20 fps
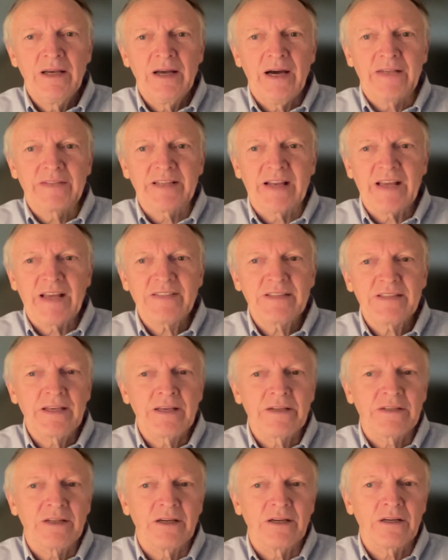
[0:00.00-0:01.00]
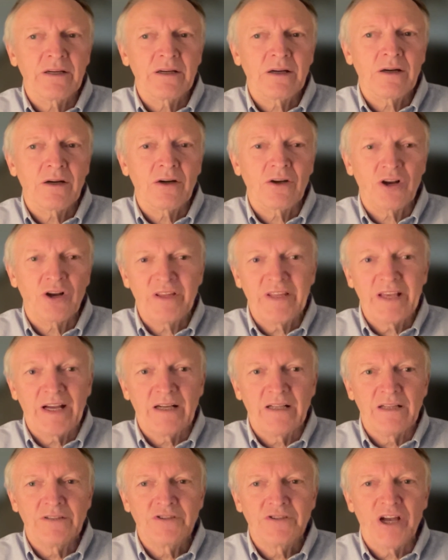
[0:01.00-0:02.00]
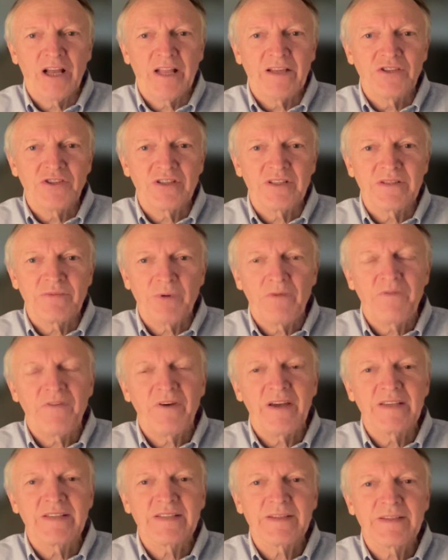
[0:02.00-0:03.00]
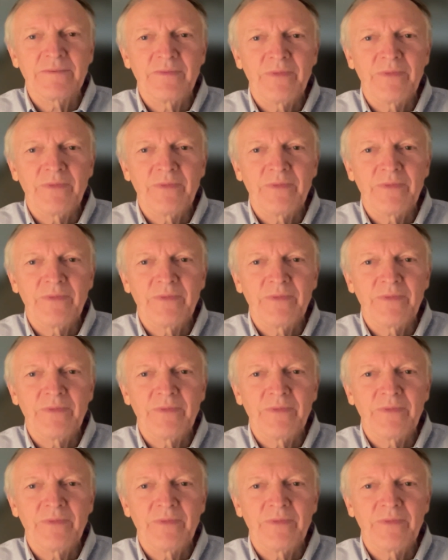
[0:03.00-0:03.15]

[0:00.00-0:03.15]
addressing the chronic challenges we face.